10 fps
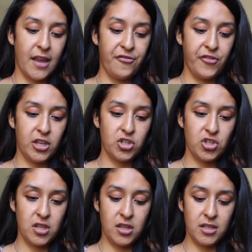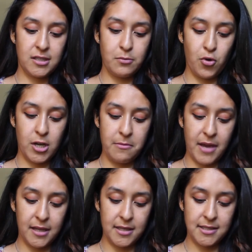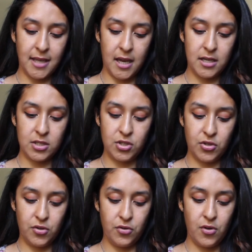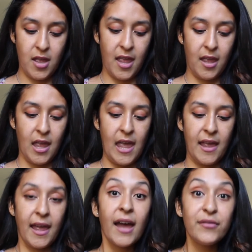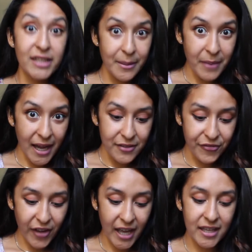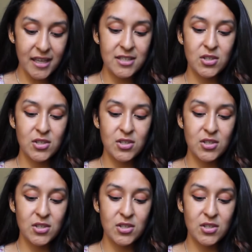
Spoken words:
I finished it this morning, but I decided to heavily modify it.